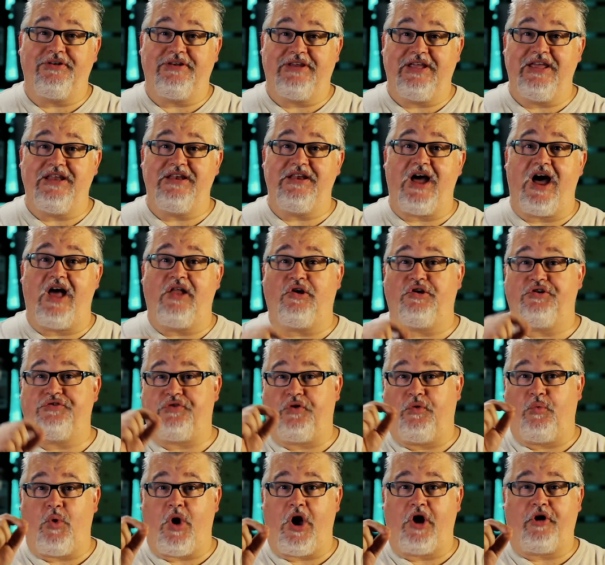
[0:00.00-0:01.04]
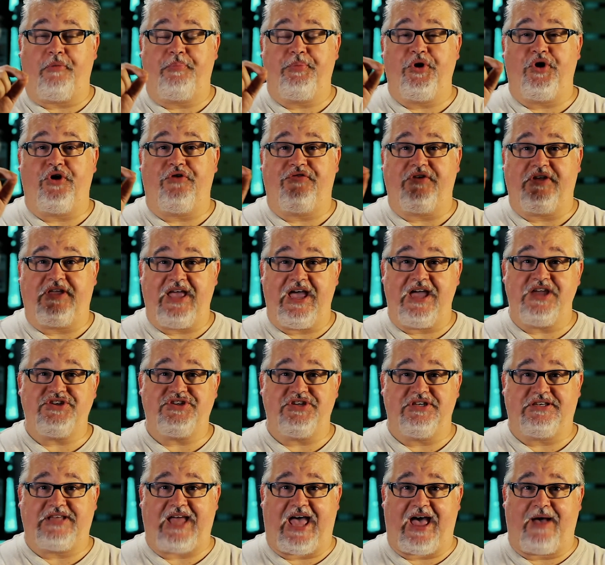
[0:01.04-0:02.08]
$10 for water
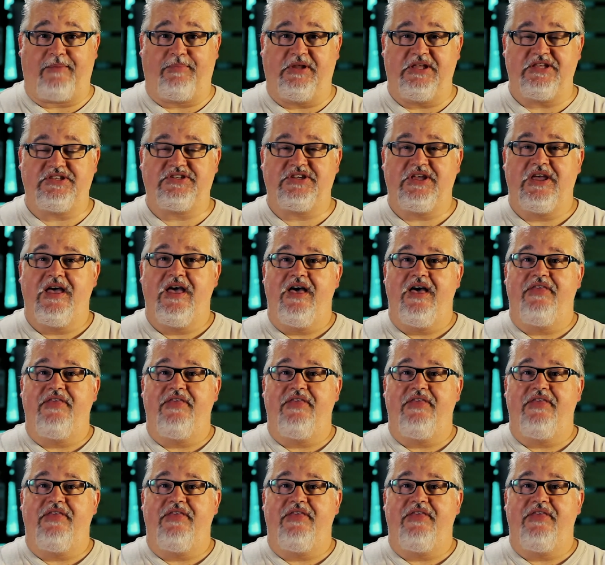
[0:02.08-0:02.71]
purification tablets.